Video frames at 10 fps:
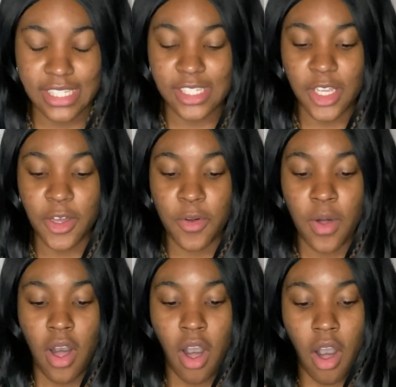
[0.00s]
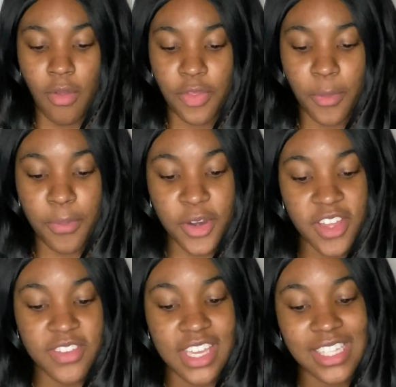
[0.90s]
So the
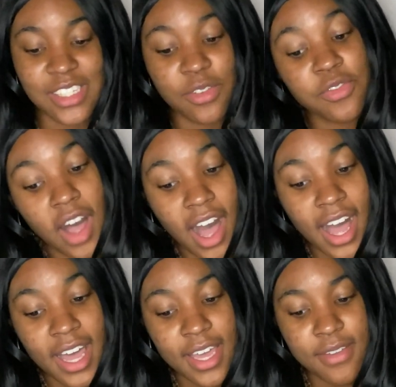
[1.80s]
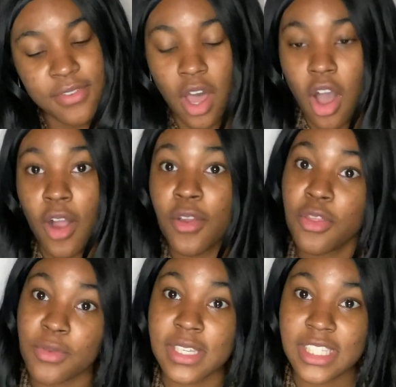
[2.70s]
previous 5 are
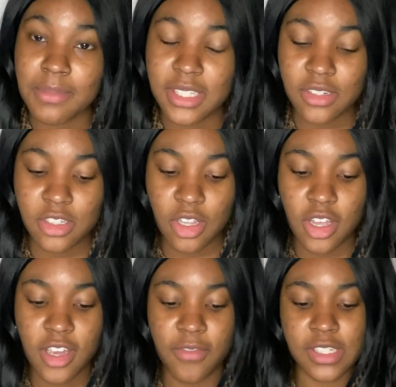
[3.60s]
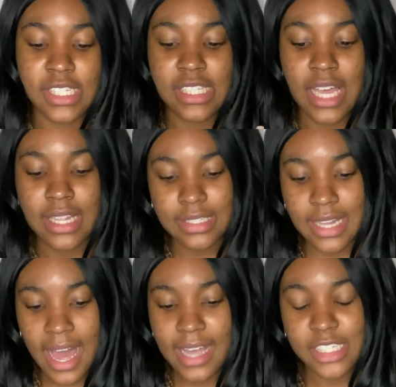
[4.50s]
3 semesters long versus that
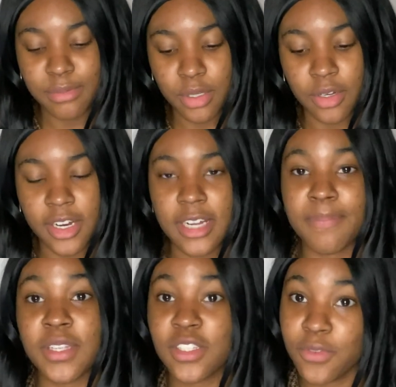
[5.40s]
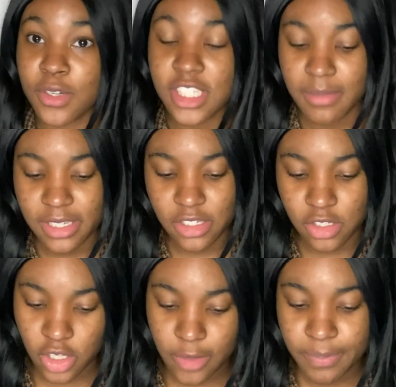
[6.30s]
last program is 4
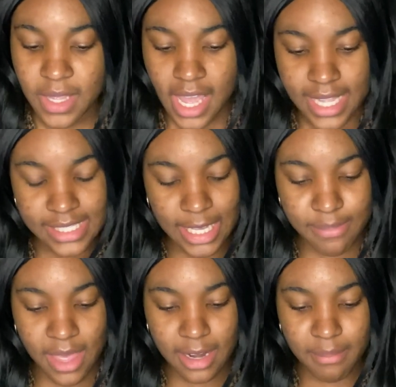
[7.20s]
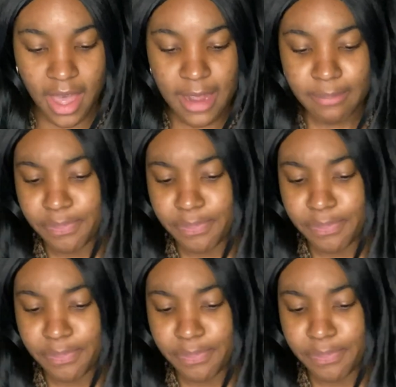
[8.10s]
semesters long. To keep that in mind.